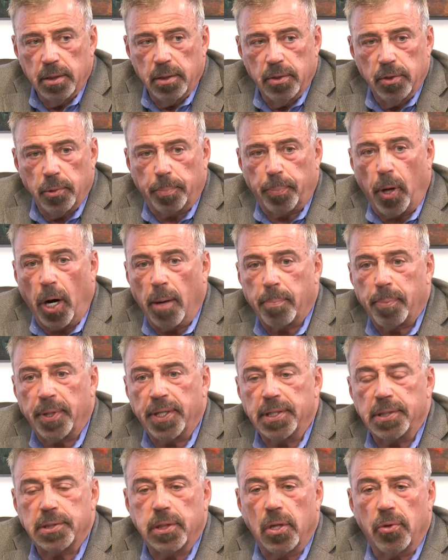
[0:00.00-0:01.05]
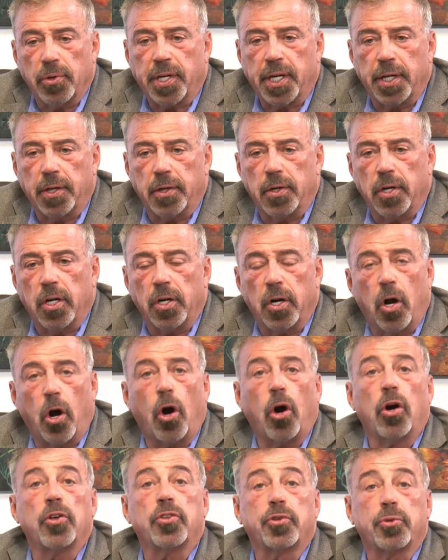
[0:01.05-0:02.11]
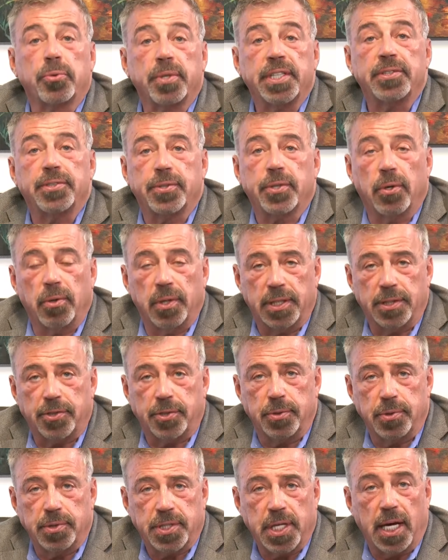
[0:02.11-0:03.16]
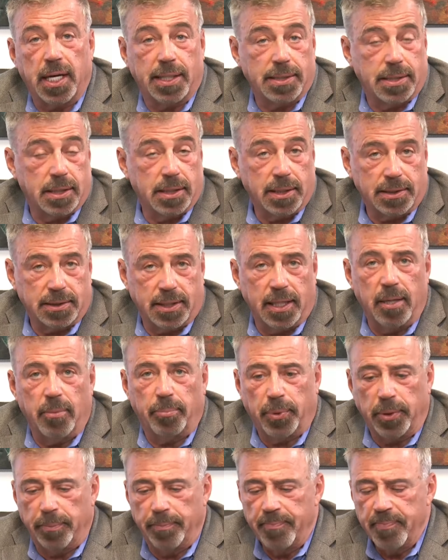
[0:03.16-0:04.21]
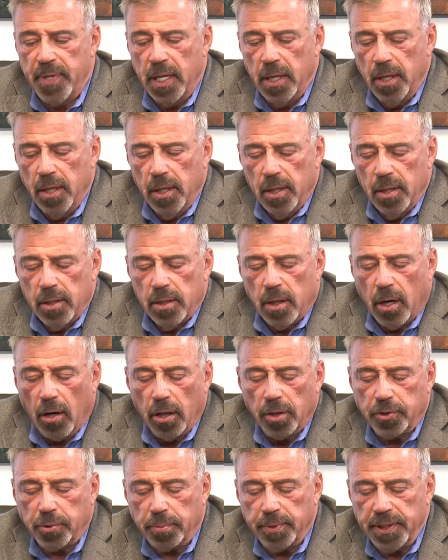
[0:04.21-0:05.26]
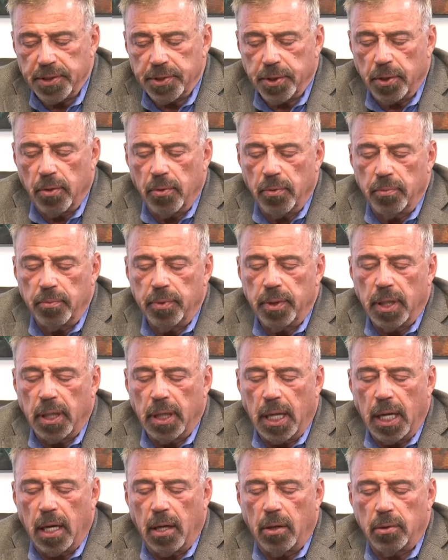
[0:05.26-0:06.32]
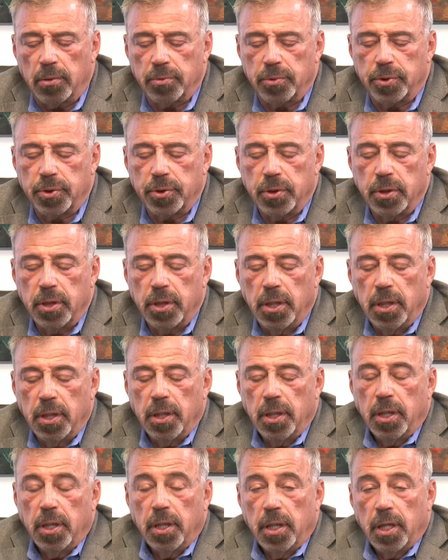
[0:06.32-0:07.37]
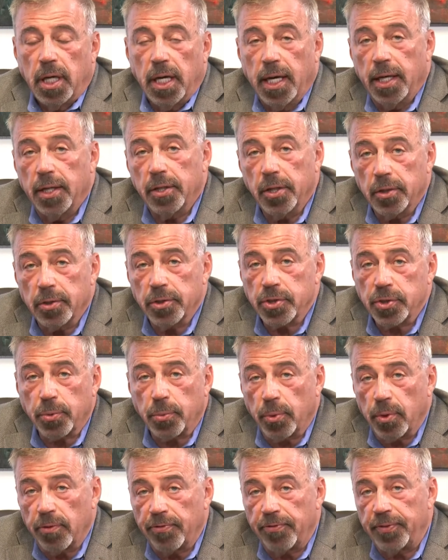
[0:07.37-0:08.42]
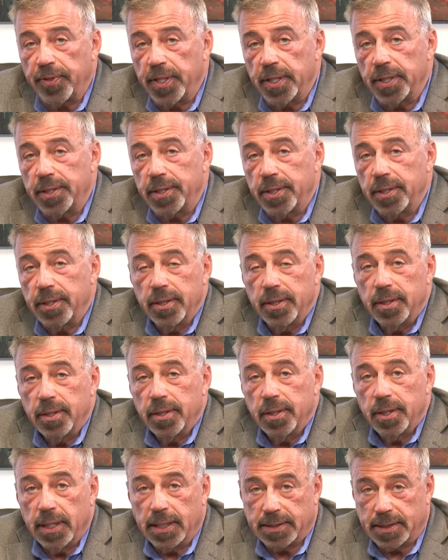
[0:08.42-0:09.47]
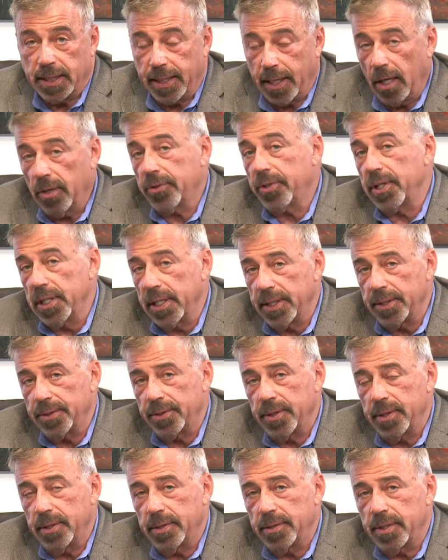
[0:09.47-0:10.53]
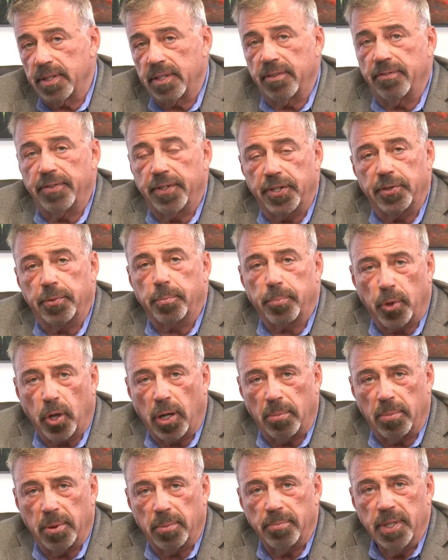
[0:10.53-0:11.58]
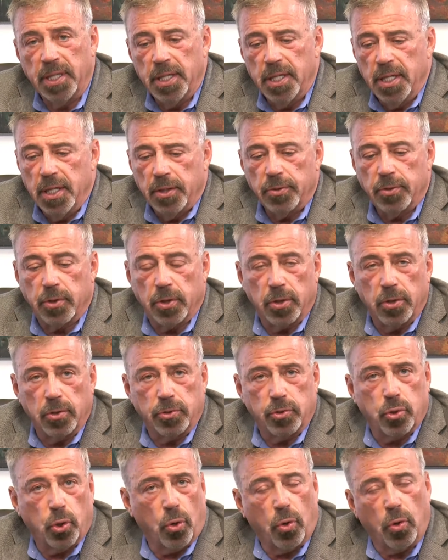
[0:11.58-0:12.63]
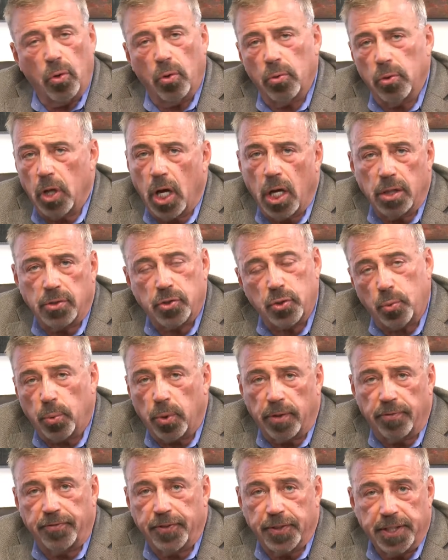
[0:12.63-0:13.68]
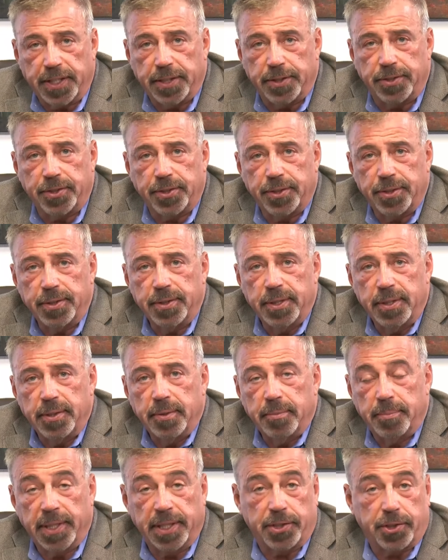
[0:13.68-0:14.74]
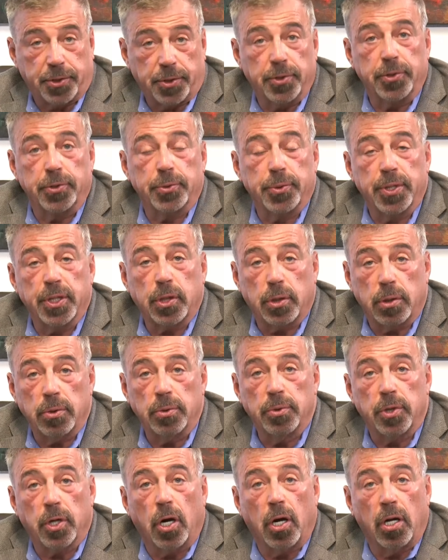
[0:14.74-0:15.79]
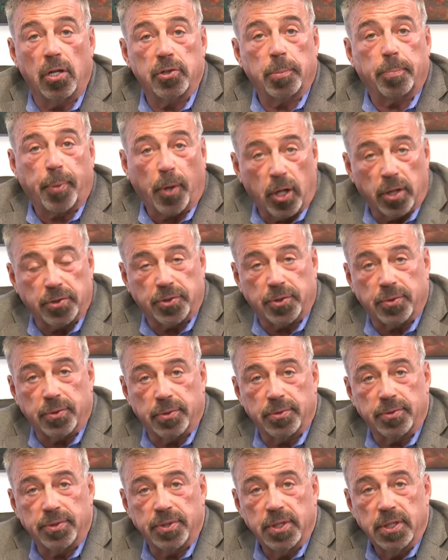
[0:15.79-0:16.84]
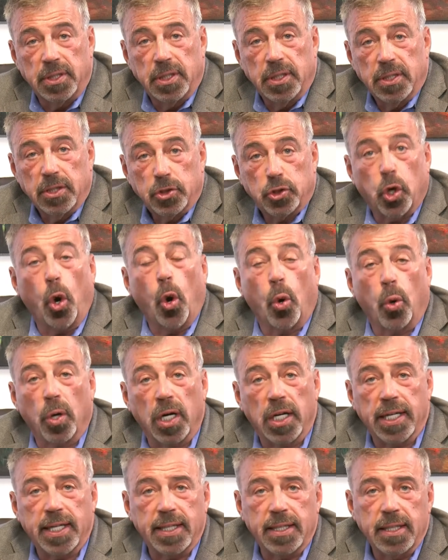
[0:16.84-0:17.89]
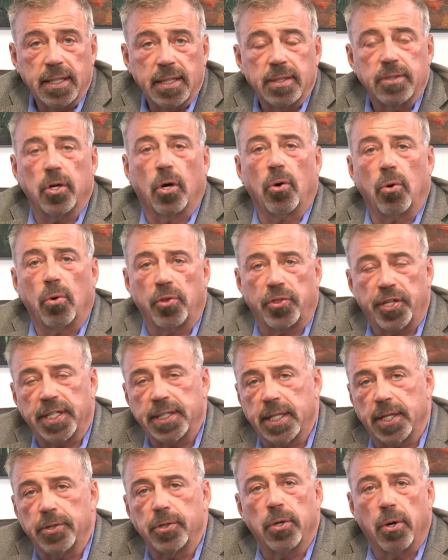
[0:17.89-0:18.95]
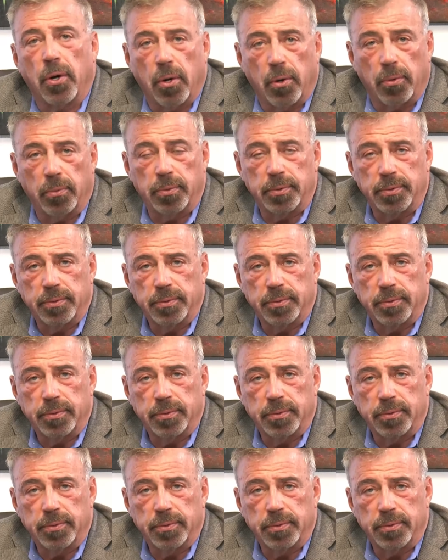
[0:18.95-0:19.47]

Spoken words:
property is located on an R3 zone, let's use that as an example. R3 zone allows 800 square feet. It's a calculation. It's a division problem. The total lot square footage, make sure you include all the parcels, totaling the whole thing that you own,